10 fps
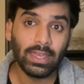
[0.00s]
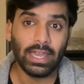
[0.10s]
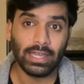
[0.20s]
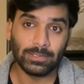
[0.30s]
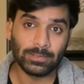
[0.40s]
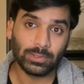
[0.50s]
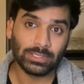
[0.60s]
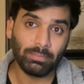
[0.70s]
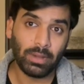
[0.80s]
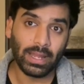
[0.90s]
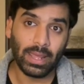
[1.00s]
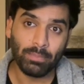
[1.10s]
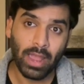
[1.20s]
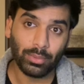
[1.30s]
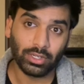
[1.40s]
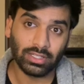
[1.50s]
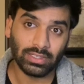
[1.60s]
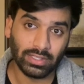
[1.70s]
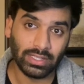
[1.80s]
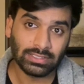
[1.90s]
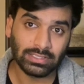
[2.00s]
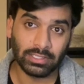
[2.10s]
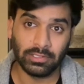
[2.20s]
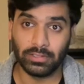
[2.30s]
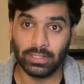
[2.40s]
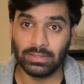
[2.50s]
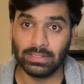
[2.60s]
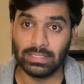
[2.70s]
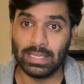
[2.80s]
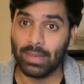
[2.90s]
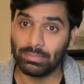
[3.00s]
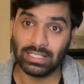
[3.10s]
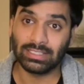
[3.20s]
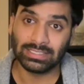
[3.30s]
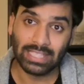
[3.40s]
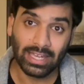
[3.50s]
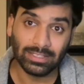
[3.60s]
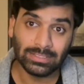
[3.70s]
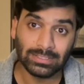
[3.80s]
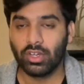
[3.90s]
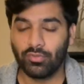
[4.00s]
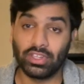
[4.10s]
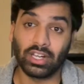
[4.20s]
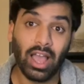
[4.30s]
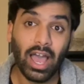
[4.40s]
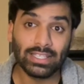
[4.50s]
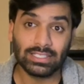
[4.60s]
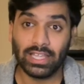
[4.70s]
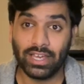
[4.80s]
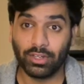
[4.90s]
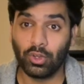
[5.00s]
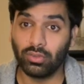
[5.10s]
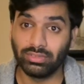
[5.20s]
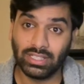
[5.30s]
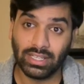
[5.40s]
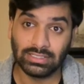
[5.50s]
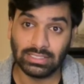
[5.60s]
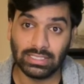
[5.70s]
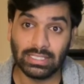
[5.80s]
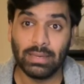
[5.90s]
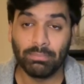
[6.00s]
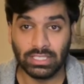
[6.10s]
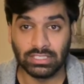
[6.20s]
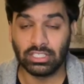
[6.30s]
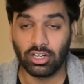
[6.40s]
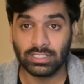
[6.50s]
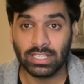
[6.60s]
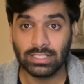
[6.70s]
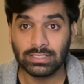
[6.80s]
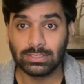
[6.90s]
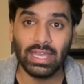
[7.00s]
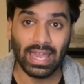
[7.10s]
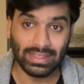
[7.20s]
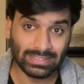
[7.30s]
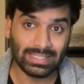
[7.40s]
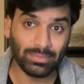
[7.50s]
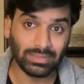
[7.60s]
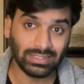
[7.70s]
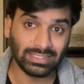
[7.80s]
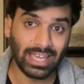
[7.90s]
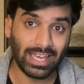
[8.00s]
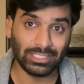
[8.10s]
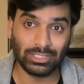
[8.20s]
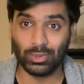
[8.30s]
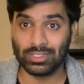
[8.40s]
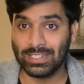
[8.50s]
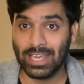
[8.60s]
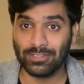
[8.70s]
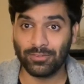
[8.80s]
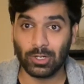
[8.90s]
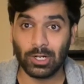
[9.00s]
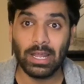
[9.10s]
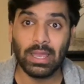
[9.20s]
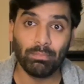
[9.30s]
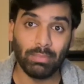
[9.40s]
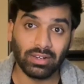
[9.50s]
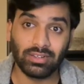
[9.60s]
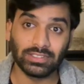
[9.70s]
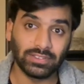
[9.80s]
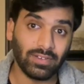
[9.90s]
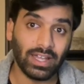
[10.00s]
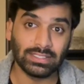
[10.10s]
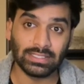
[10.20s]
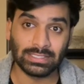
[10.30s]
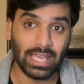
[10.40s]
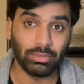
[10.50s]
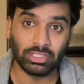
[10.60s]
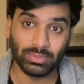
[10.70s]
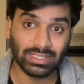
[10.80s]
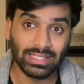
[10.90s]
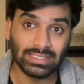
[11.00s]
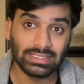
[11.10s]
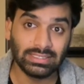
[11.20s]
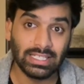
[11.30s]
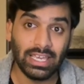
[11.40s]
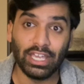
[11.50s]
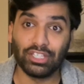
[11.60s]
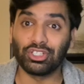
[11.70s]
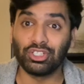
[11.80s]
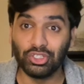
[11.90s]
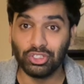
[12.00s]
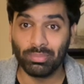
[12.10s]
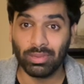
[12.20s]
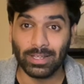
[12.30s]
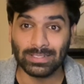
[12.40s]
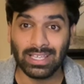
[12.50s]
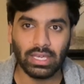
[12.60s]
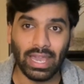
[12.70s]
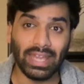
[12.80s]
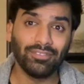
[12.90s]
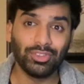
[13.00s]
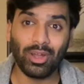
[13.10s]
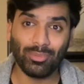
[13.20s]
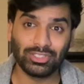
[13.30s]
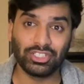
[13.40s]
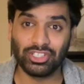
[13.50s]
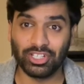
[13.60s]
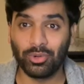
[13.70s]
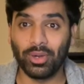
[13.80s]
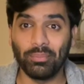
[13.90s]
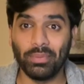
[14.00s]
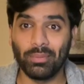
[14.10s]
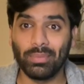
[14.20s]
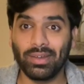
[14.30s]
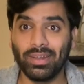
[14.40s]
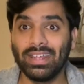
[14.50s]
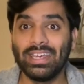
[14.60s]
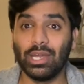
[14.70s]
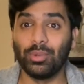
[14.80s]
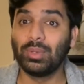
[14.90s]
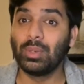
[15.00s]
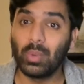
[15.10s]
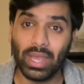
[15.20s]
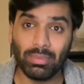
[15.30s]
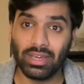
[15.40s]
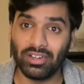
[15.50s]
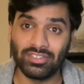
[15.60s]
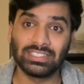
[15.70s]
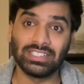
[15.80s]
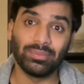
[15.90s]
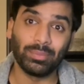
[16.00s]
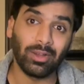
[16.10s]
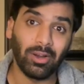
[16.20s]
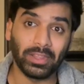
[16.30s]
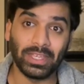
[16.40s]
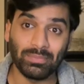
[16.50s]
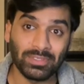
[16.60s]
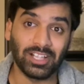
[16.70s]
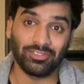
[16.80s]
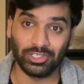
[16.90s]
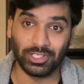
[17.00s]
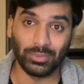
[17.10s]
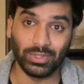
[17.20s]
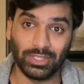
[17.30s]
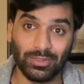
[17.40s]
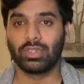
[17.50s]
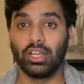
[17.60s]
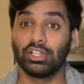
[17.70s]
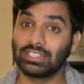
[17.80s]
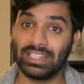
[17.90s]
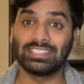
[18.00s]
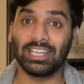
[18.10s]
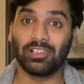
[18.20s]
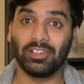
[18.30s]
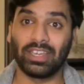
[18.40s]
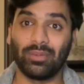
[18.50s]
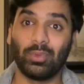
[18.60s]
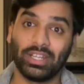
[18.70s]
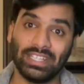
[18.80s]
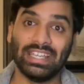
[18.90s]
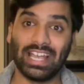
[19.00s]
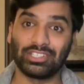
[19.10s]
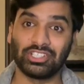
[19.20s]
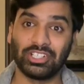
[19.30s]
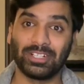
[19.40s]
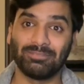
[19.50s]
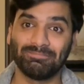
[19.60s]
And this was about Empower Clinics securing the MDEL status for the Kai Saliva COVID-19 PCR test. And this MDEL status, which stands for Medical Device Establishment License, is a huge plus. And even though I want to share quite a bit about it, it would be way better if Stephen McCauley himself shared it with you. So let's take a look at what he has to share.